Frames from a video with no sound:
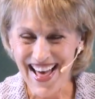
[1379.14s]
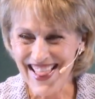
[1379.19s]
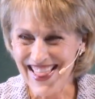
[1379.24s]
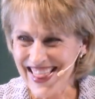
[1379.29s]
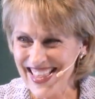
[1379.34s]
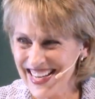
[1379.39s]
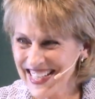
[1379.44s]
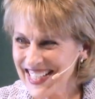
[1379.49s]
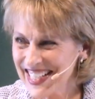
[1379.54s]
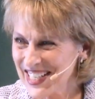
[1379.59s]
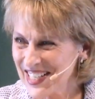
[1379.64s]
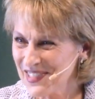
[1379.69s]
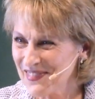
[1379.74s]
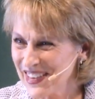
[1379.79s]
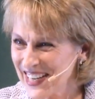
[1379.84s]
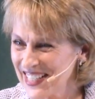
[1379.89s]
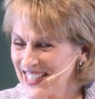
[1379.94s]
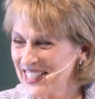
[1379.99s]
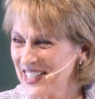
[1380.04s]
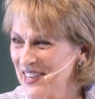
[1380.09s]
This is
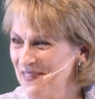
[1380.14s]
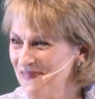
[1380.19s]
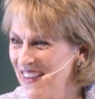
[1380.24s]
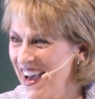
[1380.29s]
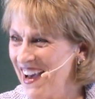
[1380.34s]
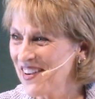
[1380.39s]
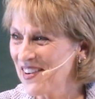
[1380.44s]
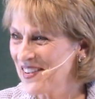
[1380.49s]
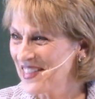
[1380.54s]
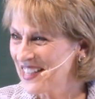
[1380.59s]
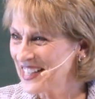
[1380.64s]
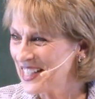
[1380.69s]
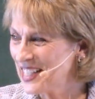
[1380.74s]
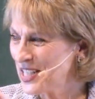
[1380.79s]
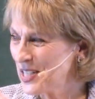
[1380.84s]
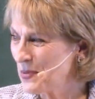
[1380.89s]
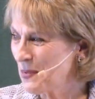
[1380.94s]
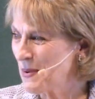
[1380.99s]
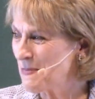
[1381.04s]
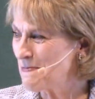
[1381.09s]
what she meant, or this
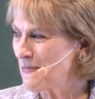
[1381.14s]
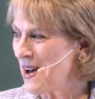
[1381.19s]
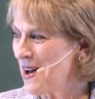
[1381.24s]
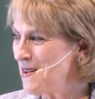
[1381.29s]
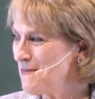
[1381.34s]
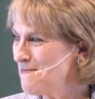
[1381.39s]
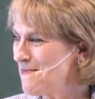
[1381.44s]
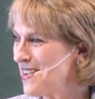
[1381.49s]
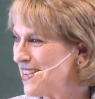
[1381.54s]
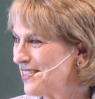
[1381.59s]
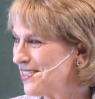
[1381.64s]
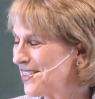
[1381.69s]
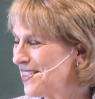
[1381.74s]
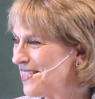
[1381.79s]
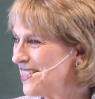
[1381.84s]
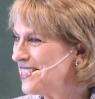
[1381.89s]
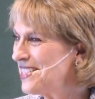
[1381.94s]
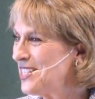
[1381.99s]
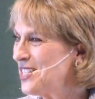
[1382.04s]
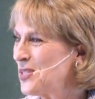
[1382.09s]
is what Bob meant, or
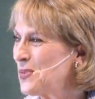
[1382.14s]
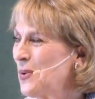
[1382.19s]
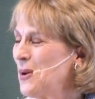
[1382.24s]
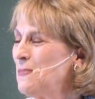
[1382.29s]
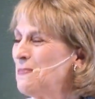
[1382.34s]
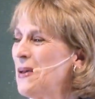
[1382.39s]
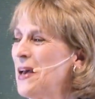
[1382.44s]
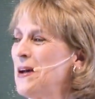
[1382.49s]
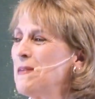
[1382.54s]
this is what